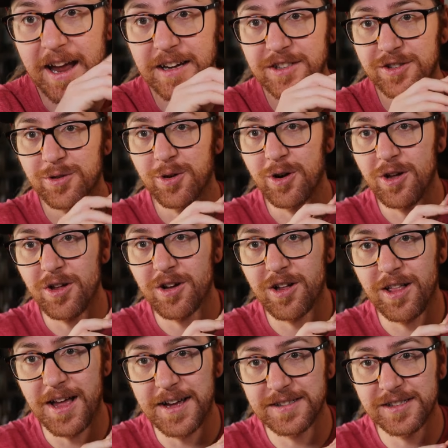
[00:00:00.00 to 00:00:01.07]
X-Crawl
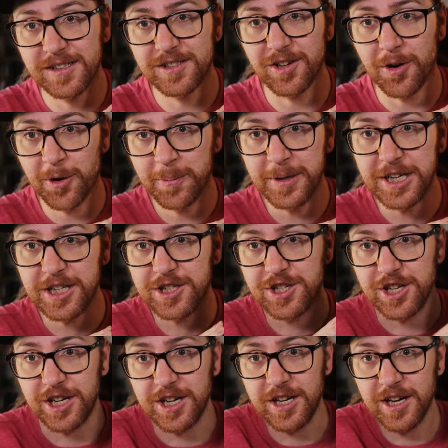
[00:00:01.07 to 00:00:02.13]
Classics
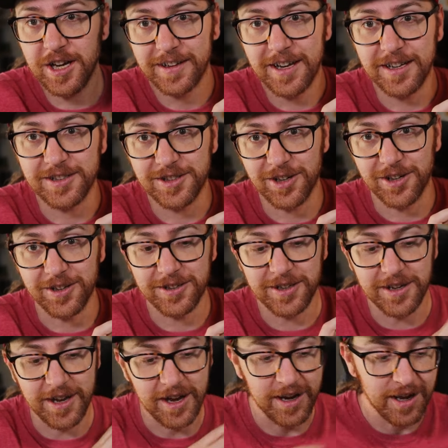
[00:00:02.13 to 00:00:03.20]
RPG Kickstarter
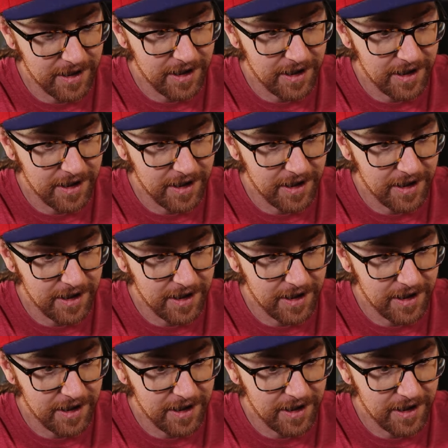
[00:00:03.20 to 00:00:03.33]
today.